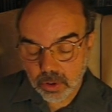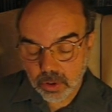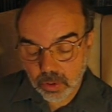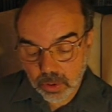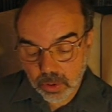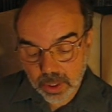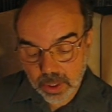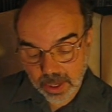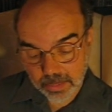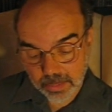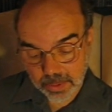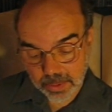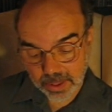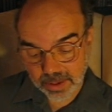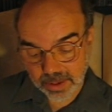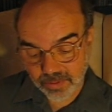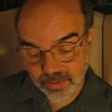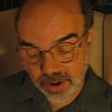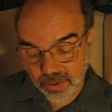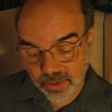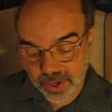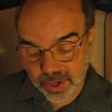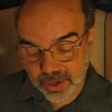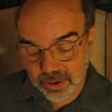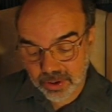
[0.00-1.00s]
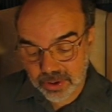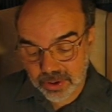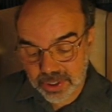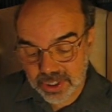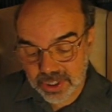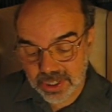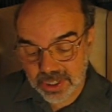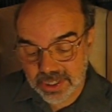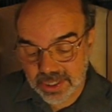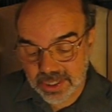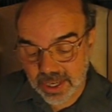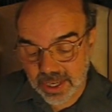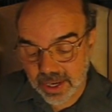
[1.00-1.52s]
"Good, Emily, very good,"
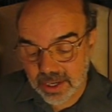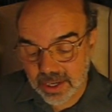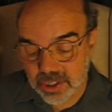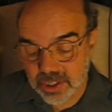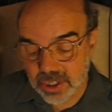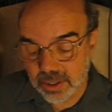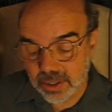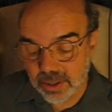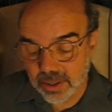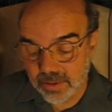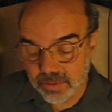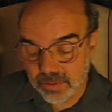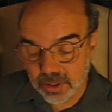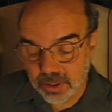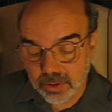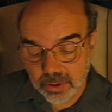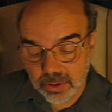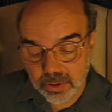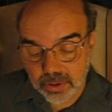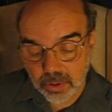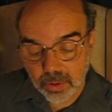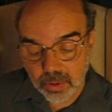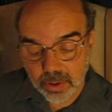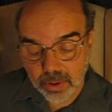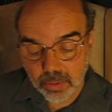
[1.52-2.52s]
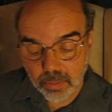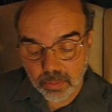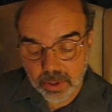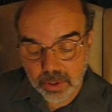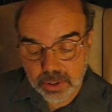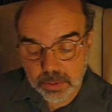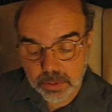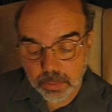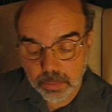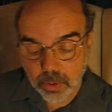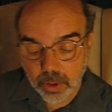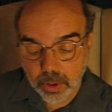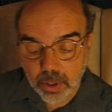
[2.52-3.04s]
she said as she lifted her daughter
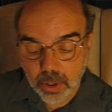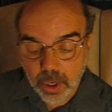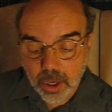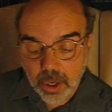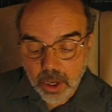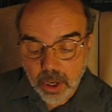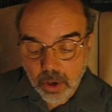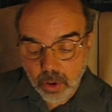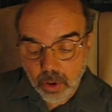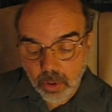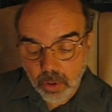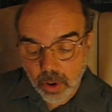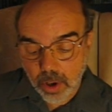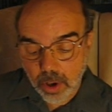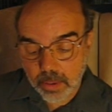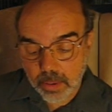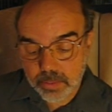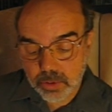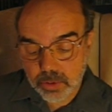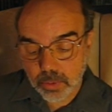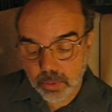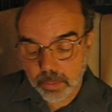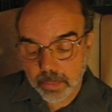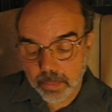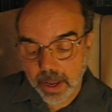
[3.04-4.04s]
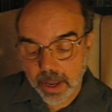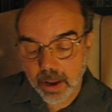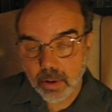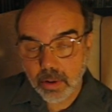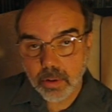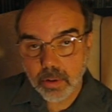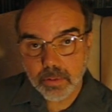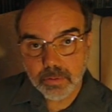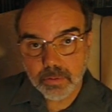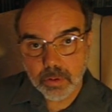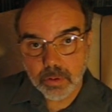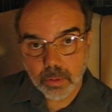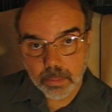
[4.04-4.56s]
once more. Her arms were
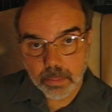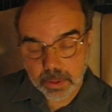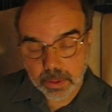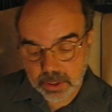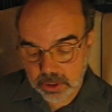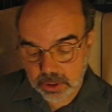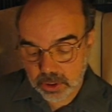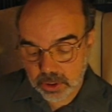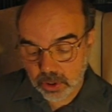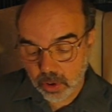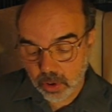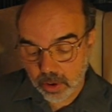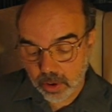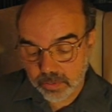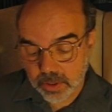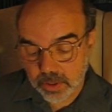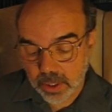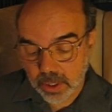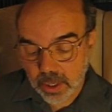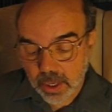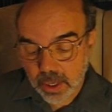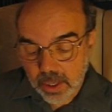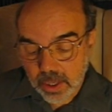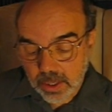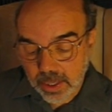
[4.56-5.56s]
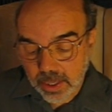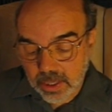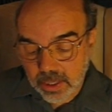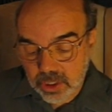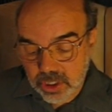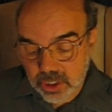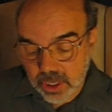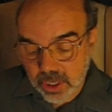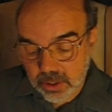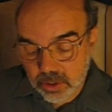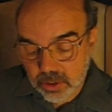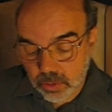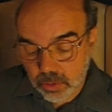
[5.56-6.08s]
powerful but soft, like a
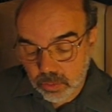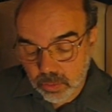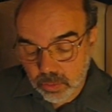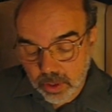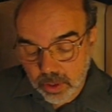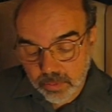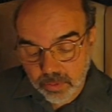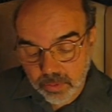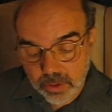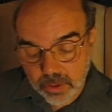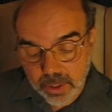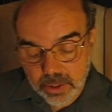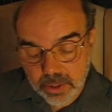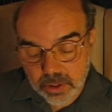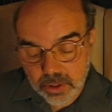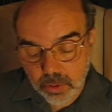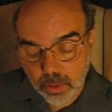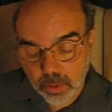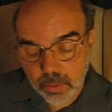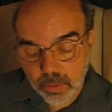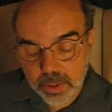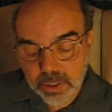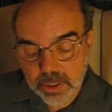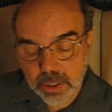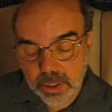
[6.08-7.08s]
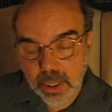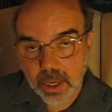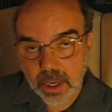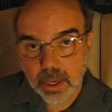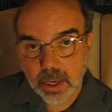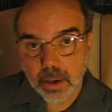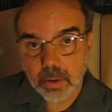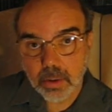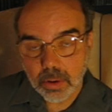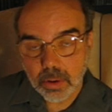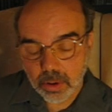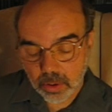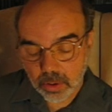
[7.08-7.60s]
gentle river that's always
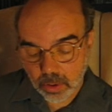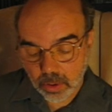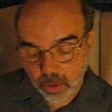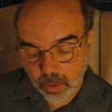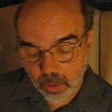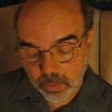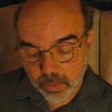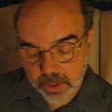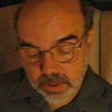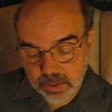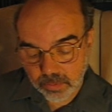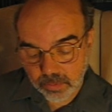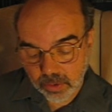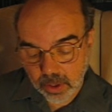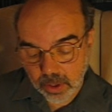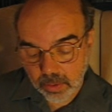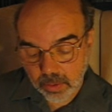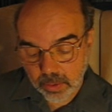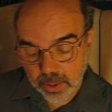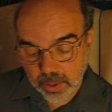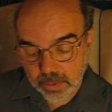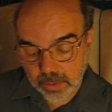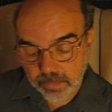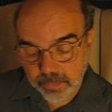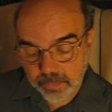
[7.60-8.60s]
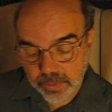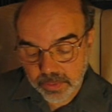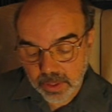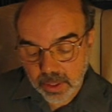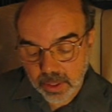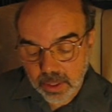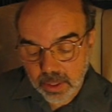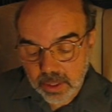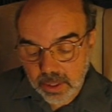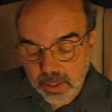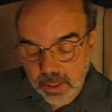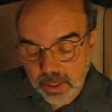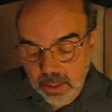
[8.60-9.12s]
there, always flowing.
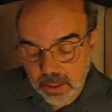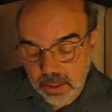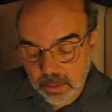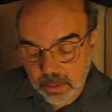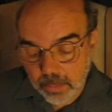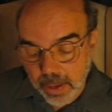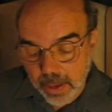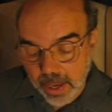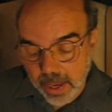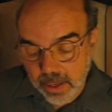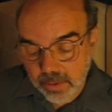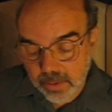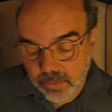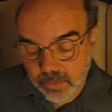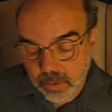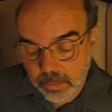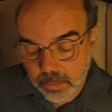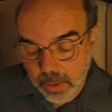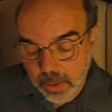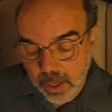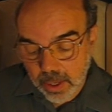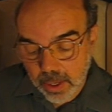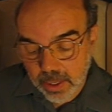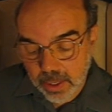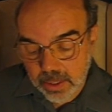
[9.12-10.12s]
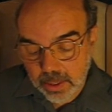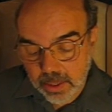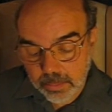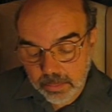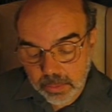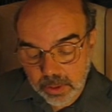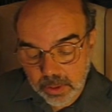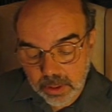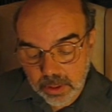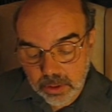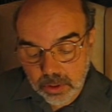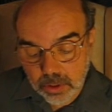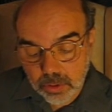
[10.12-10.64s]
Yet in the back of her mind,
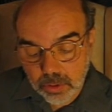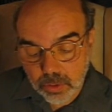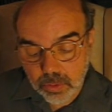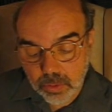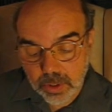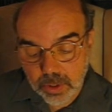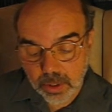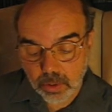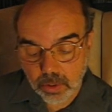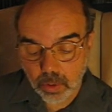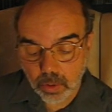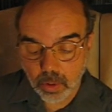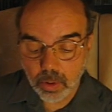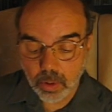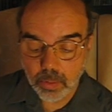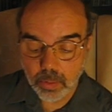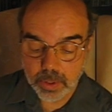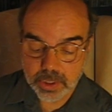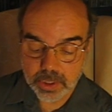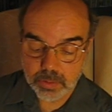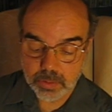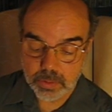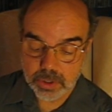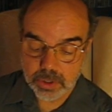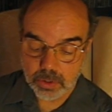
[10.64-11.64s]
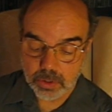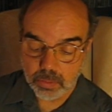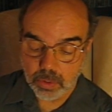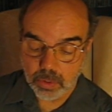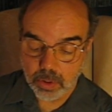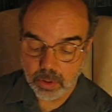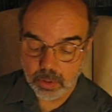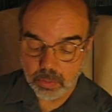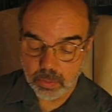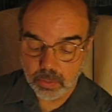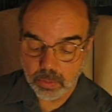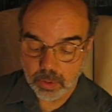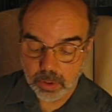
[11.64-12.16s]
Emily knew that always was the
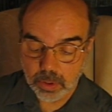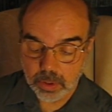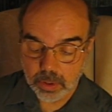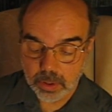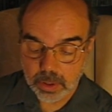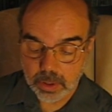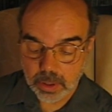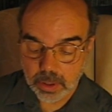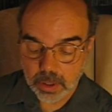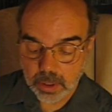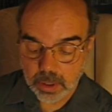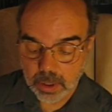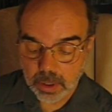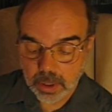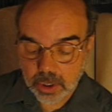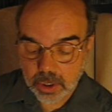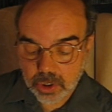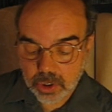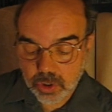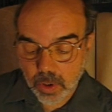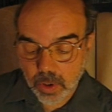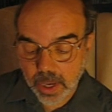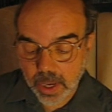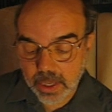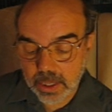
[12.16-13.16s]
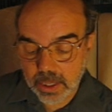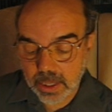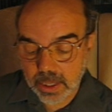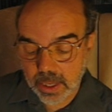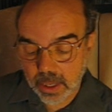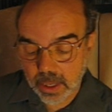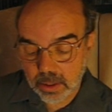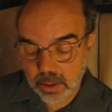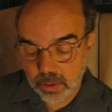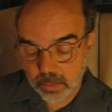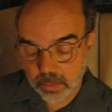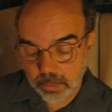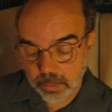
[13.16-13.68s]
wrong word. "Try it
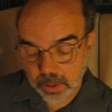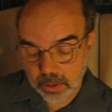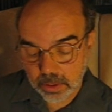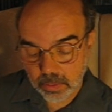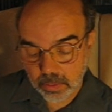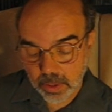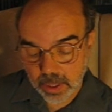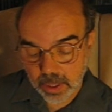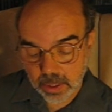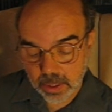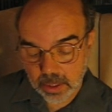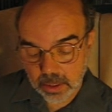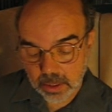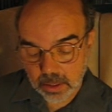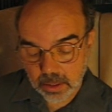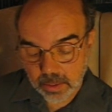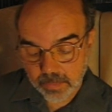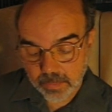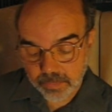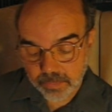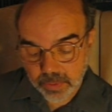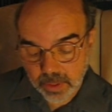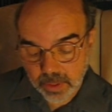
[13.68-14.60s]
again," her mother added.